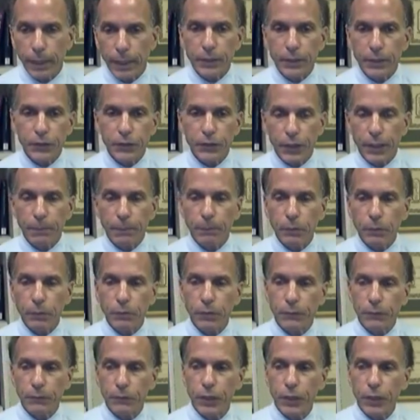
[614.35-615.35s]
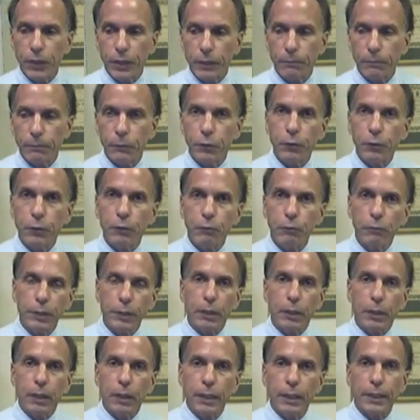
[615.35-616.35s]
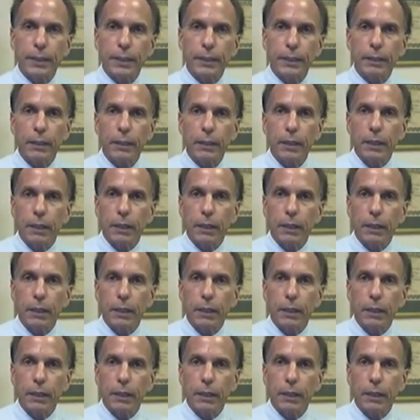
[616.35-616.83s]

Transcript: Examples of TM2 regarding